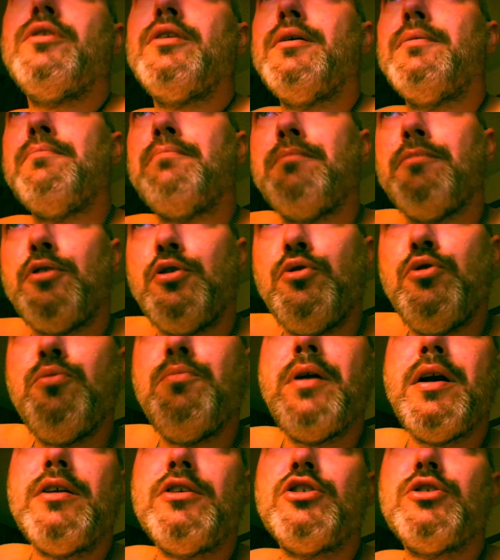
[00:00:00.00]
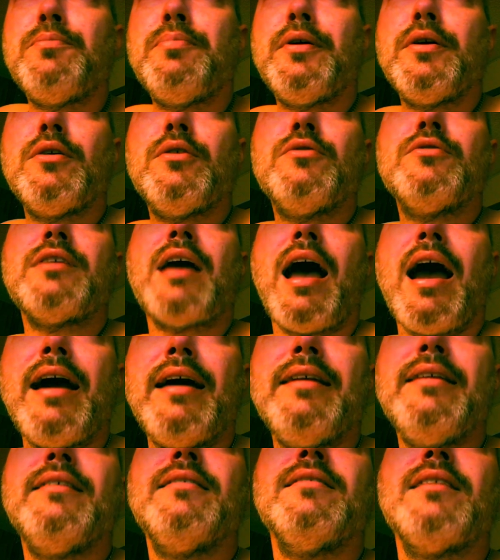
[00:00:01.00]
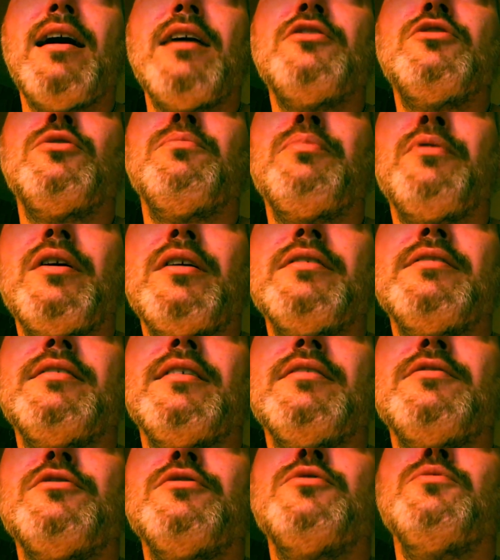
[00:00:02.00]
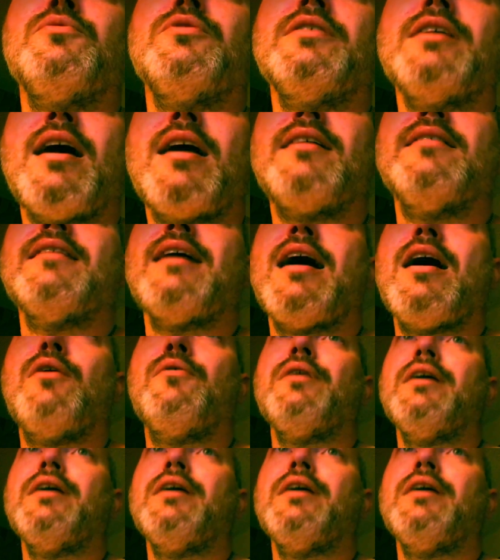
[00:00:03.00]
and you, Ben Shapiro's ideological predecessors would not allow